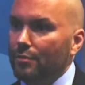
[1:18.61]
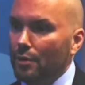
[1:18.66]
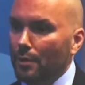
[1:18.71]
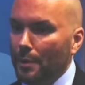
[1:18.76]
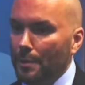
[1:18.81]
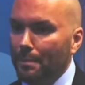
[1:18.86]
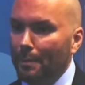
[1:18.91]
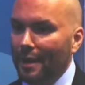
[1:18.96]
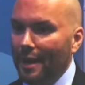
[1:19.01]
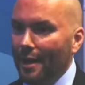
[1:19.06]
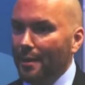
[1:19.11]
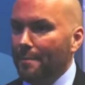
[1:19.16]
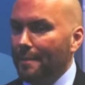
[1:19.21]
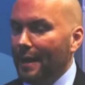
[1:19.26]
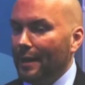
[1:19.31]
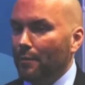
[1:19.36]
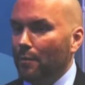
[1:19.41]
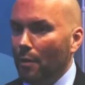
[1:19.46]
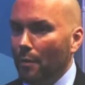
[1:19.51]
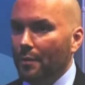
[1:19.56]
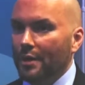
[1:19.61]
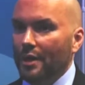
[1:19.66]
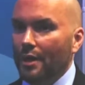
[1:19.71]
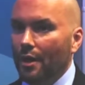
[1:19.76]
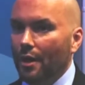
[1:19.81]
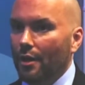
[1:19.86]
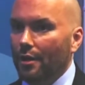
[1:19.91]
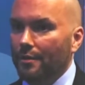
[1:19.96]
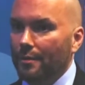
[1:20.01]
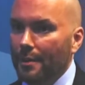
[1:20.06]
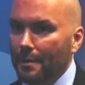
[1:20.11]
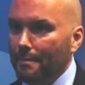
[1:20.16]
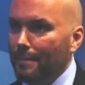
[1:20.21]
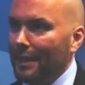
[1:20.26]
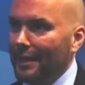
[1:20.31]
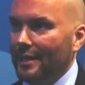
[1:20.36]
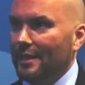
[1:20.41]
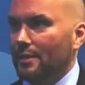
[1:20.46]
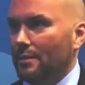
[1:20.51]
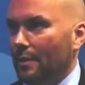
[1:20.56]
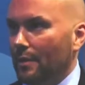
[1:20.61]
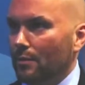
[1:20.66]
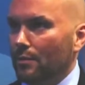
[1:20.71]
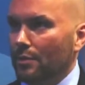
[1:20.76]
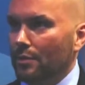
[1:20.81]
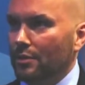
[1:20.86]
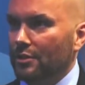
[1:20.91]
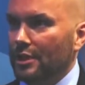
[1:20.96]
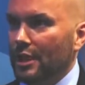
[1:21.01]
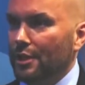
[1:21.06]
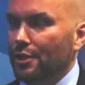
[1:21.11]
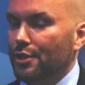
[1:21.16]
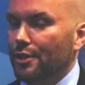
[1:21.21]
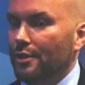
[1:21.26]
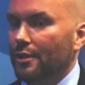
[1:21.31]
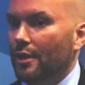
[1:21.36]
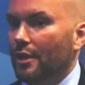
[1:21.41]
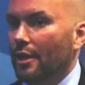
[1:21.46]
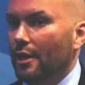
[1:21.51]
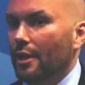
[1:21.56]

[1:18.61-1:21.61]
so we plough back what we earn back into our organisation.